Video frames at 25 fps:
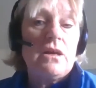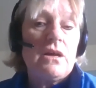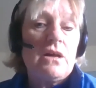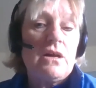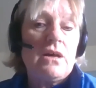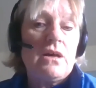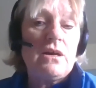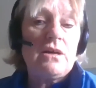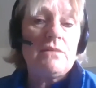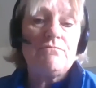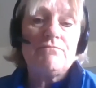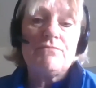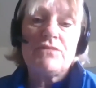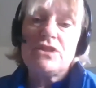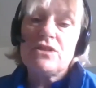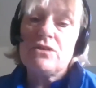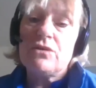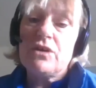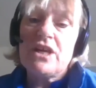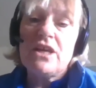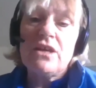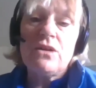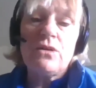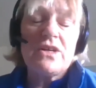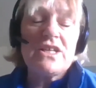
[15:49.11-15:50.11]

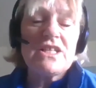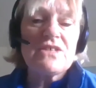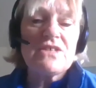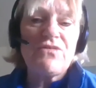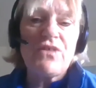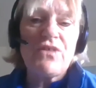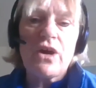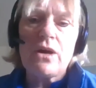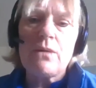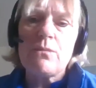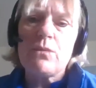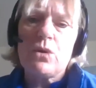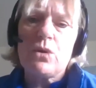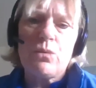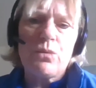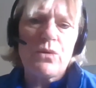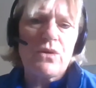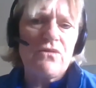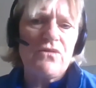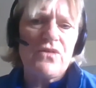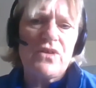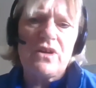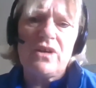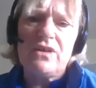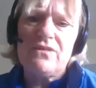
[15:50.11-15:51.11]
So, it's variable.
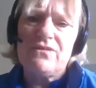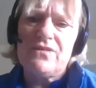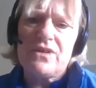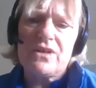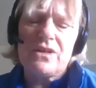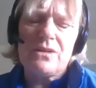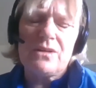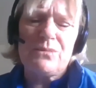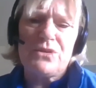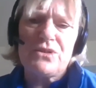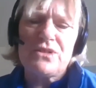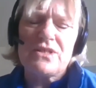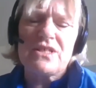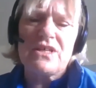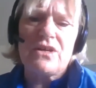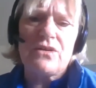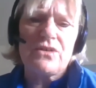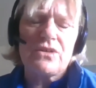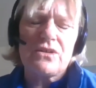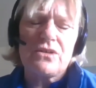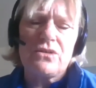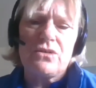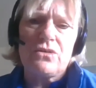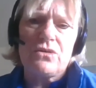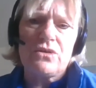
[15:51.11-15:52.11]
We're very variable in
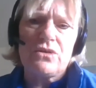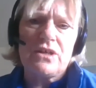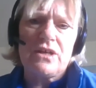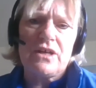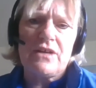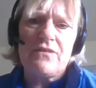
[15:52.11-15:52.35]
South Dakota.